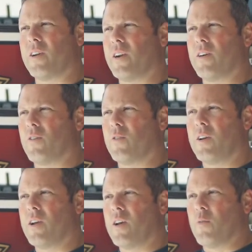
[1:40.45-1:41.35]
You know,
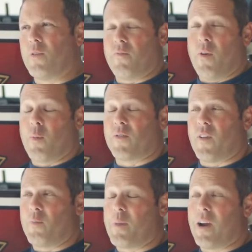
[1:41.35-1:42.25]
we almost
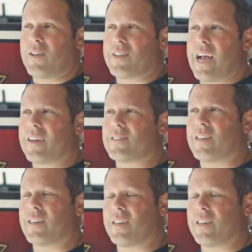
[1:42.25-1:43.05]
felt embarrassed asking.